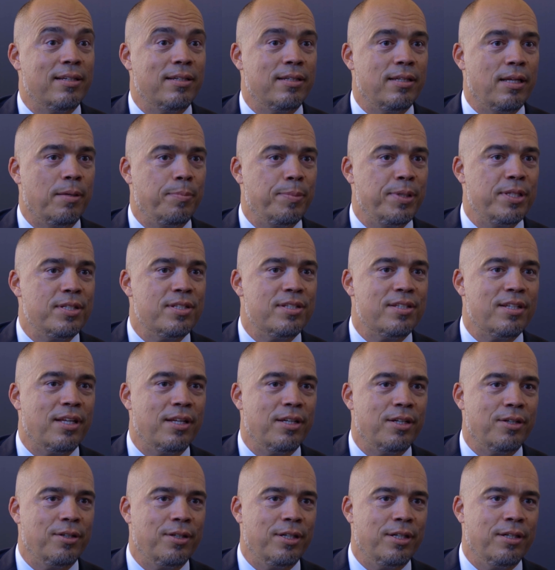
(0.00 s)
and Diabetes
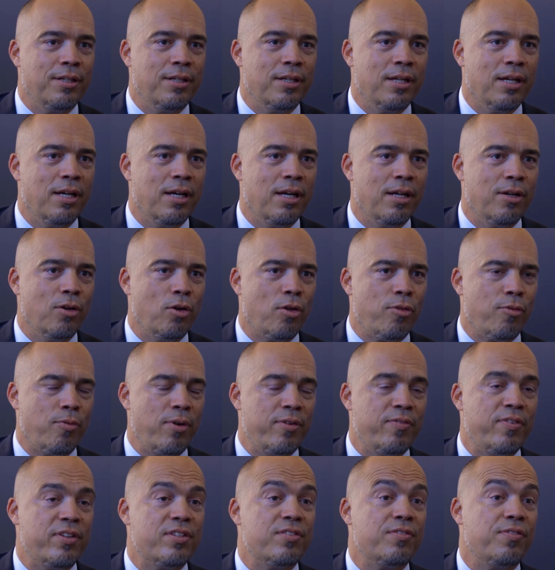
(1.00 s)
Center in North
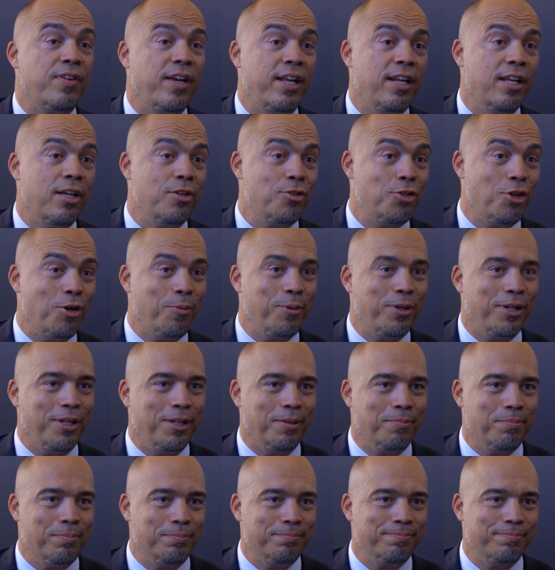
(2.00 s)
Rhine-Westphalia, Germany.